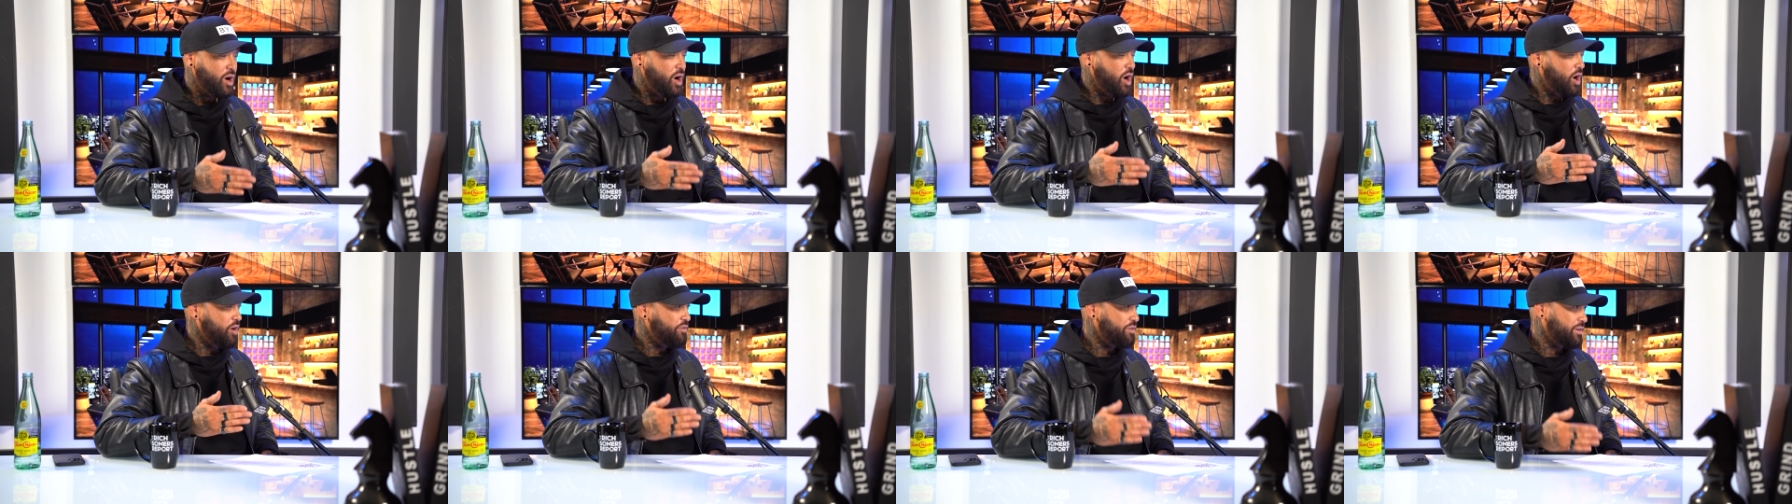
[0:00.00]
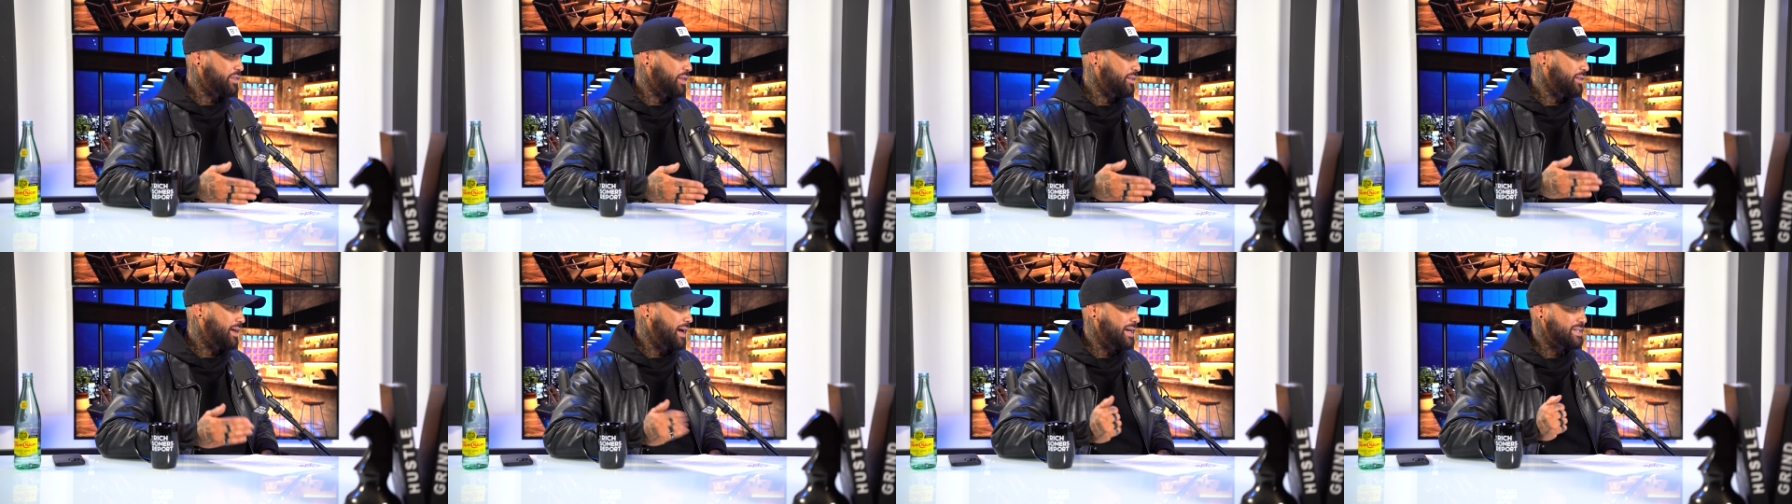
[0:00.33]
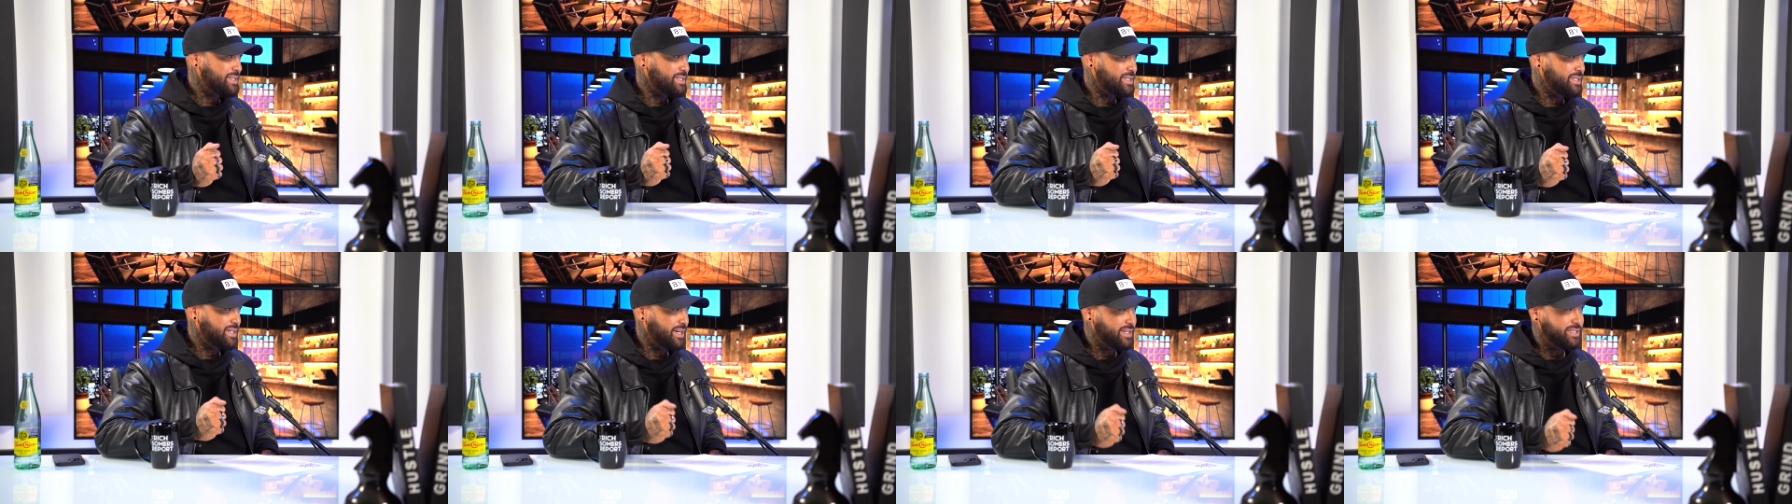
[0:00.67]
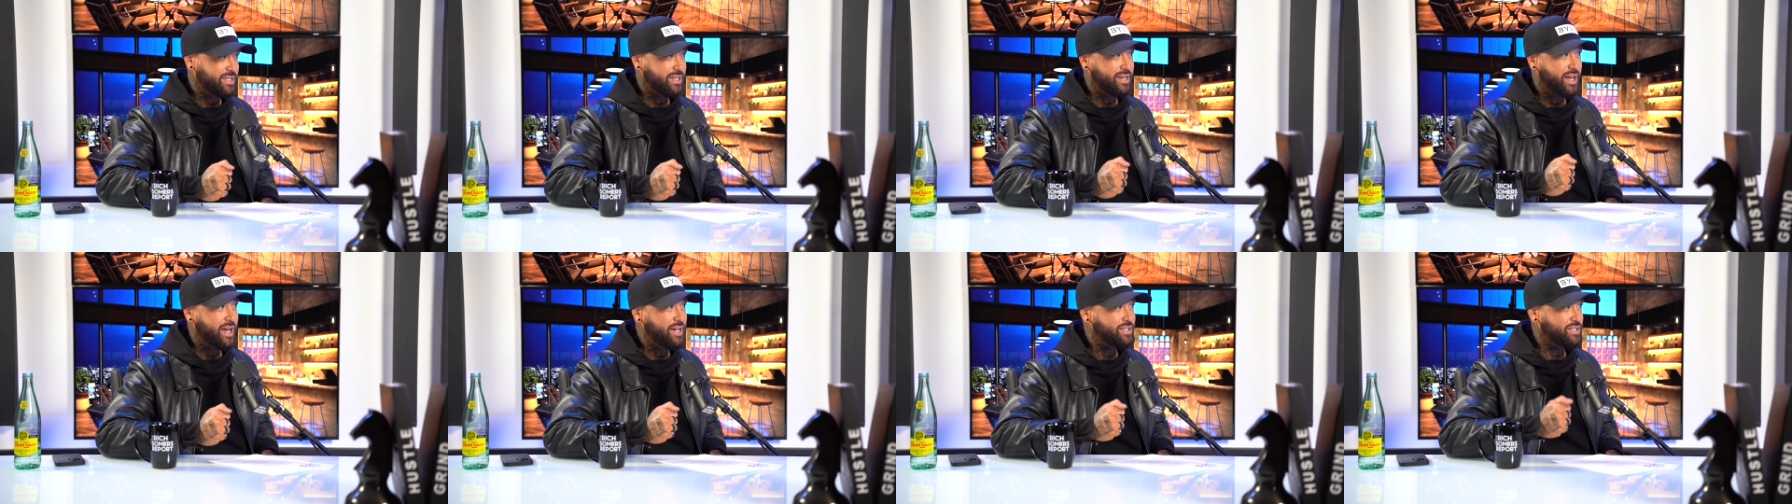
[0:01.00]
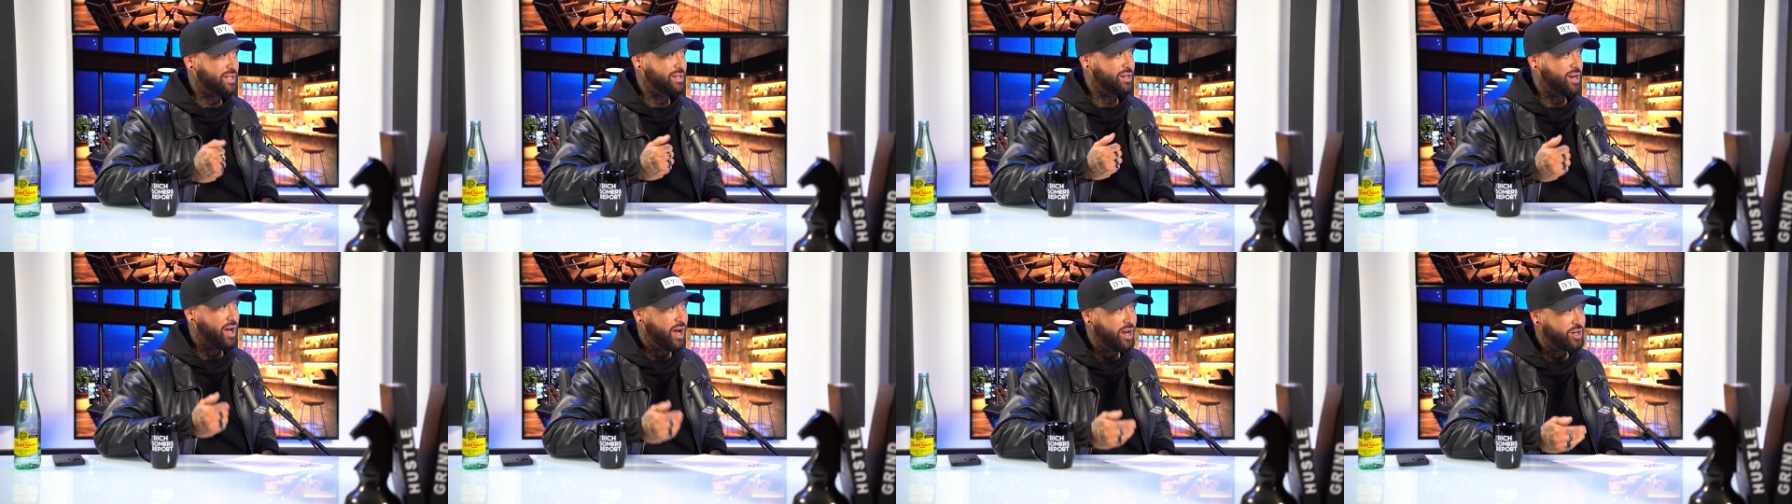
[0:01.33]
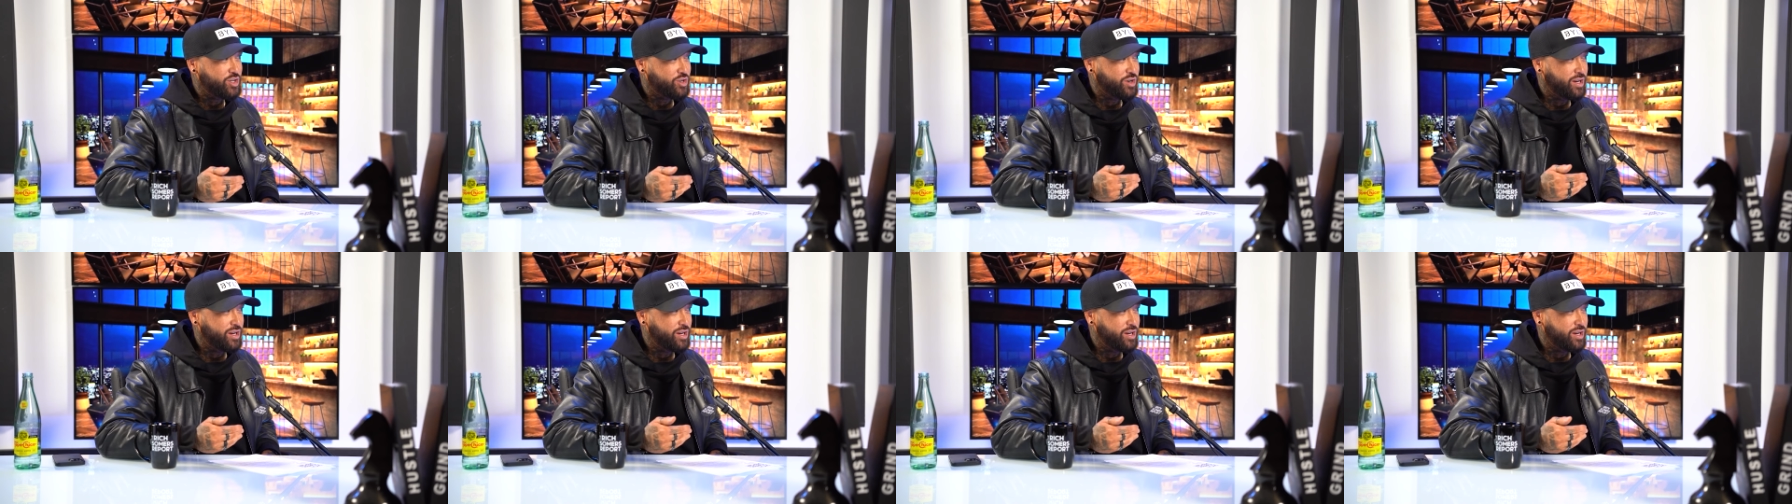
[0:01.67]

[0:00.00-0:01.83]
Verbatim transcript: over the last 60 days of not